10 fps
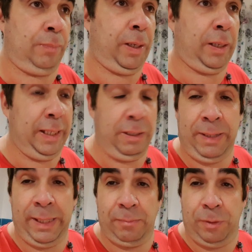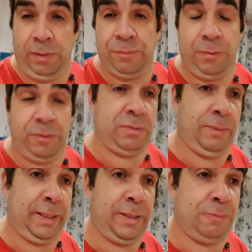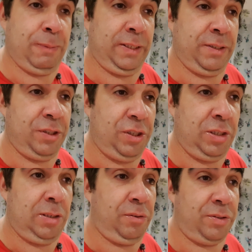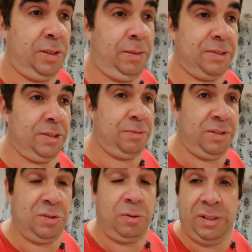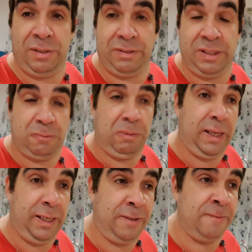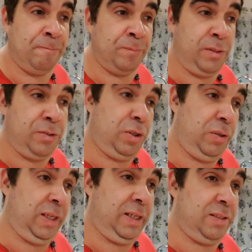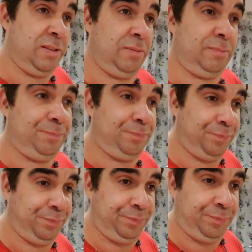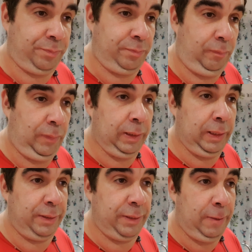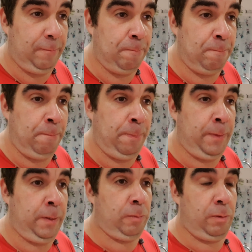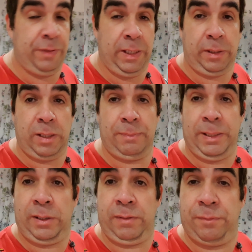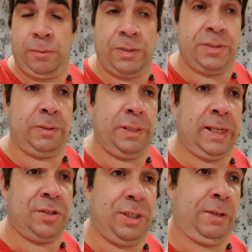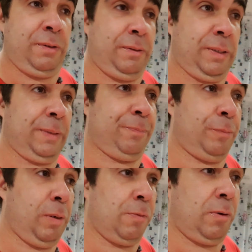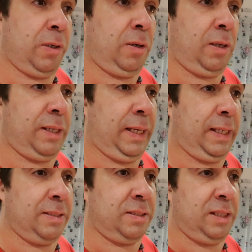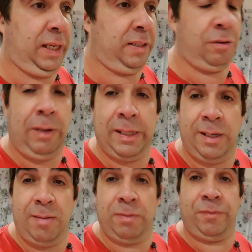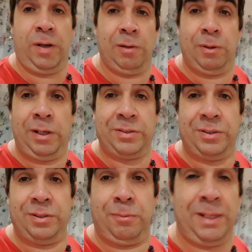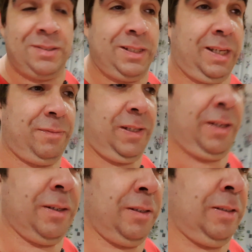But anyway, I'm looking forward to it. It's been such a long time since we saw a display, two years. And um, one thing I'm going to be looking forward to next year um, when we're on holiday is seeing the Great Yarmouth fireworks on the Wednesday evening.